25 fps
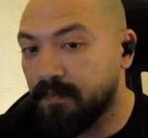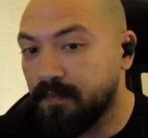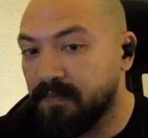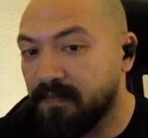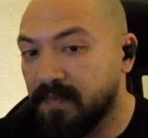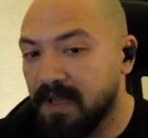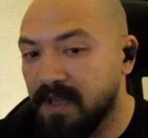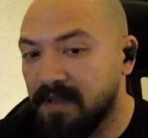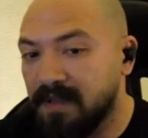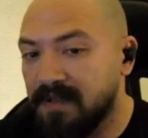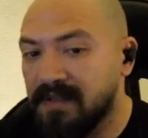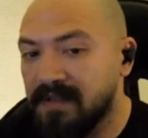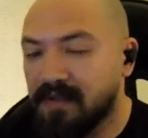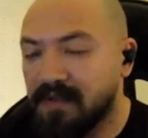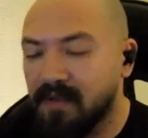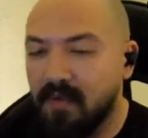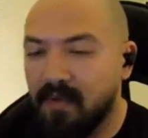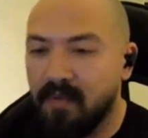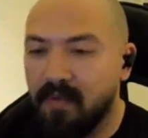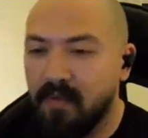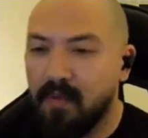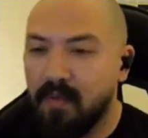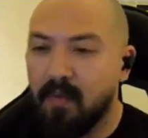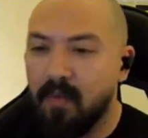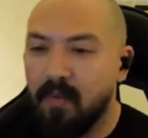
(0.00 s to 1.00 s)

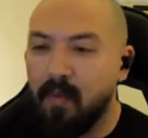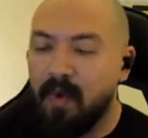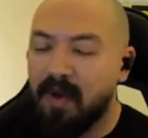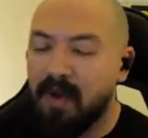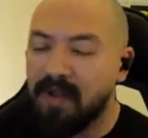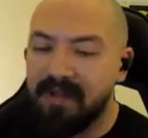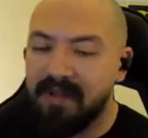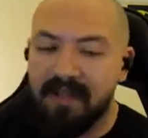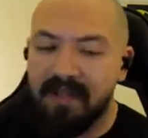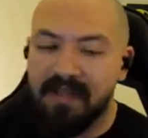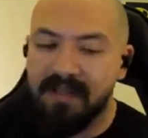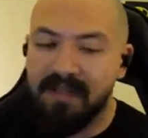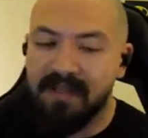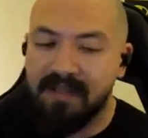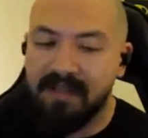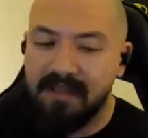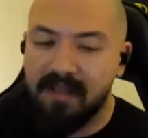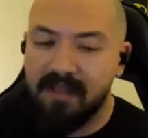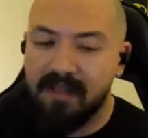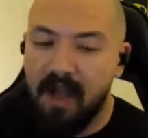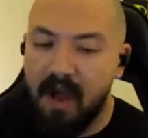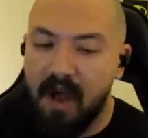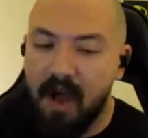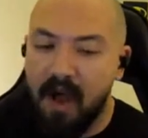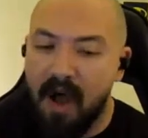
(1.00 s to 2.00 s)
So what does
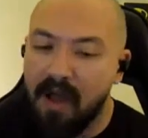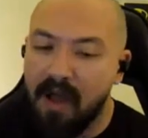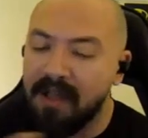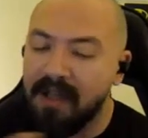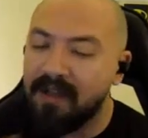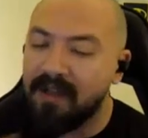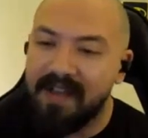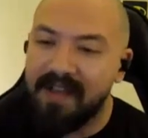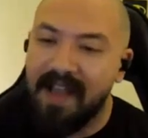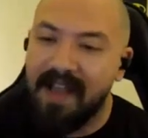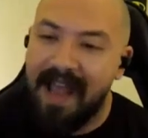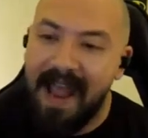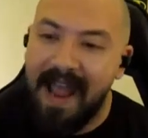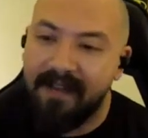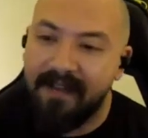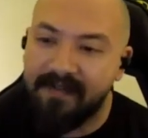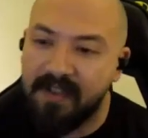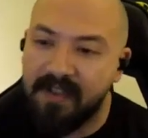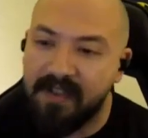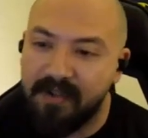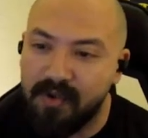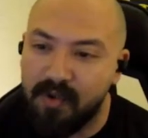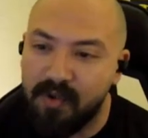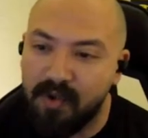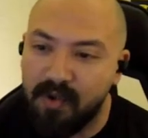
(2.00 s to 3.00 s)
all of that have to
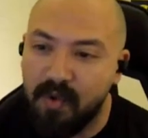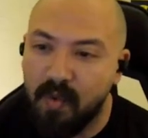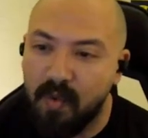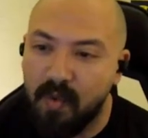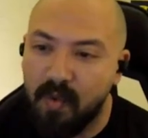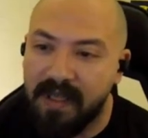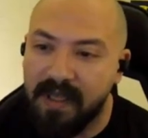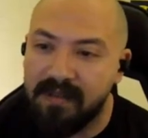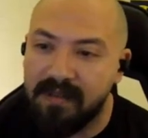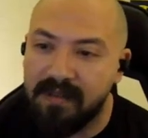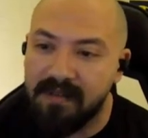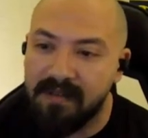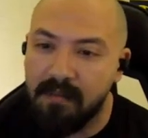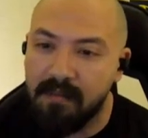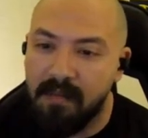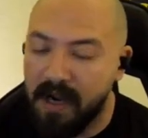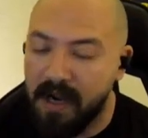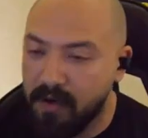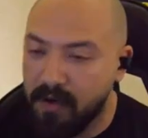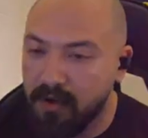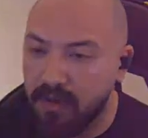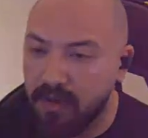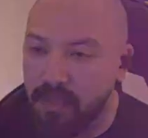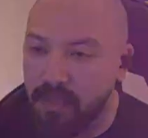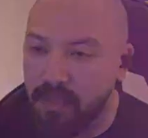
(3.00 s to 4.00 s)
do with
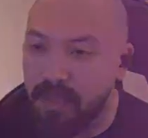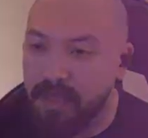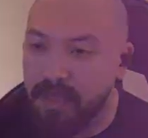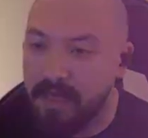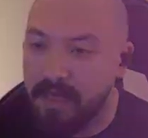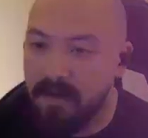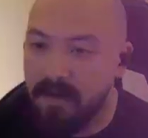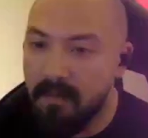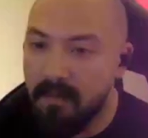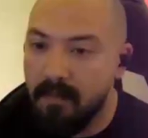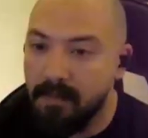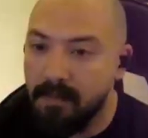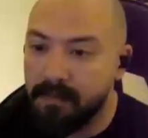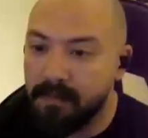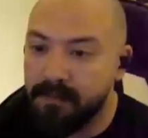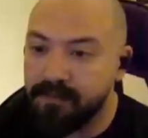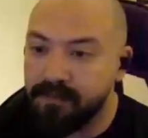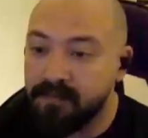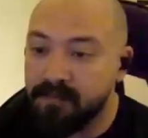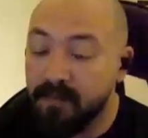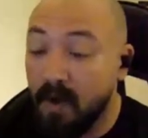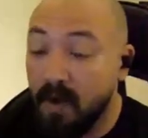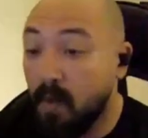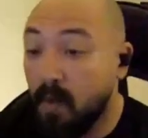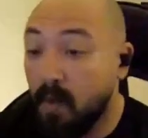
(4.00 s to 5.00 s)
microlearning?
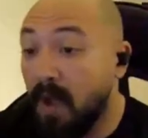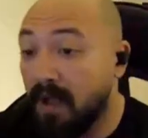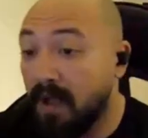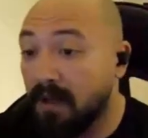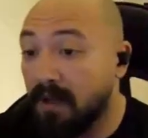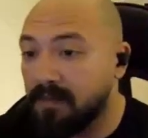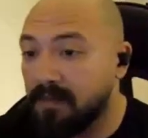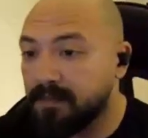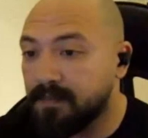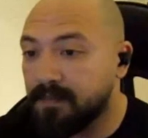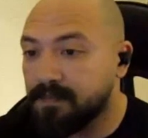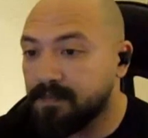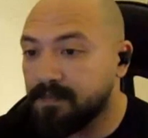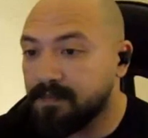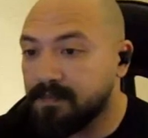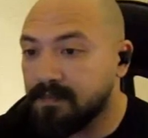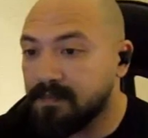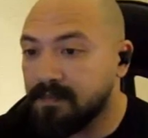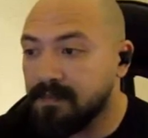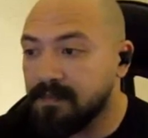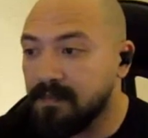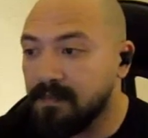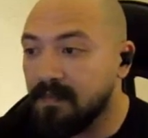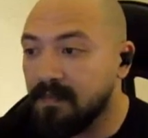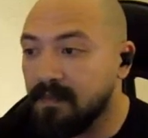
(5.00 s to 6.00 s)
Well,
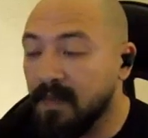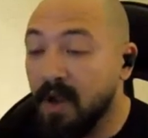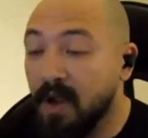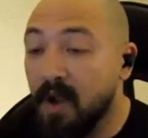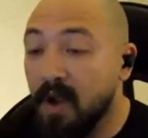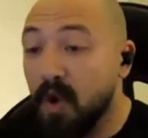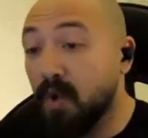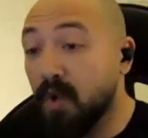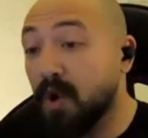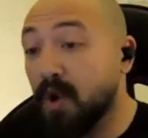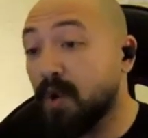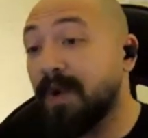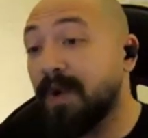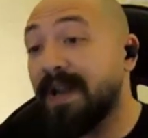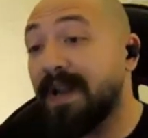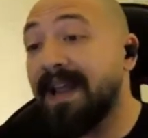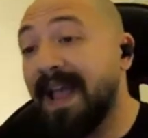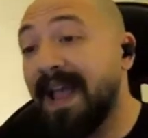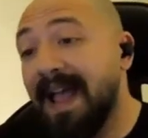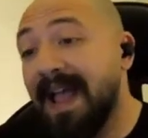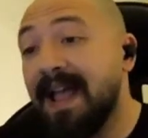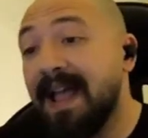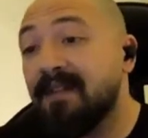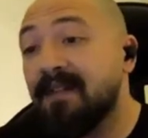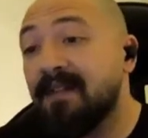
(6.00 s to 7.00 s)
we already
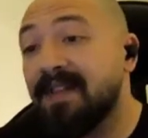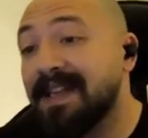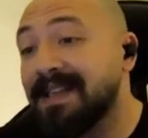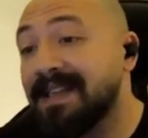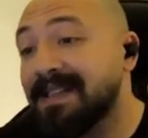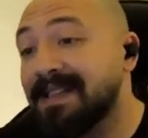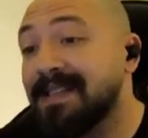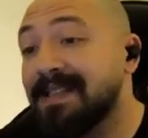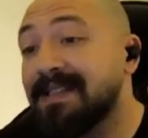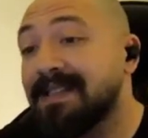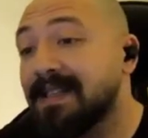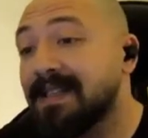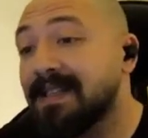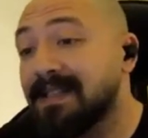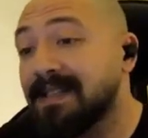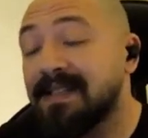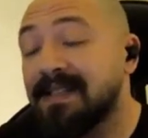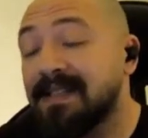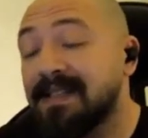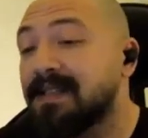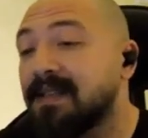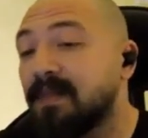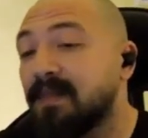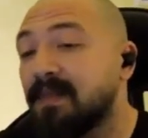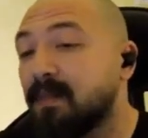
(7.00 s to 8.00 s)
have an existing
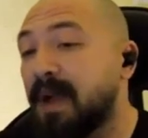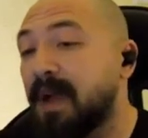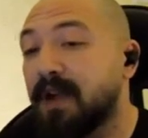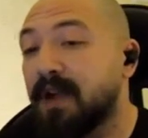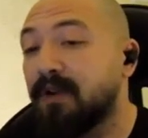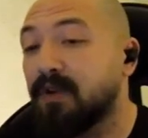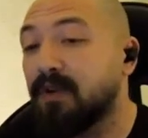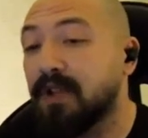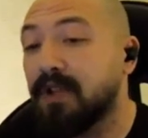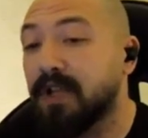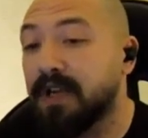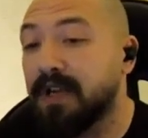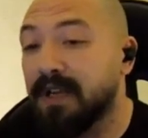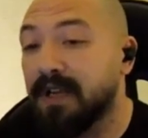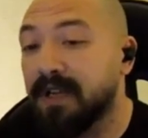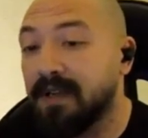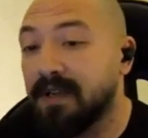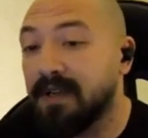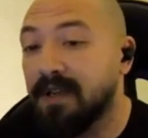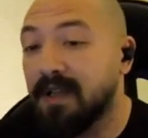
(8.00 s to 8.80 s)
system of microlearning.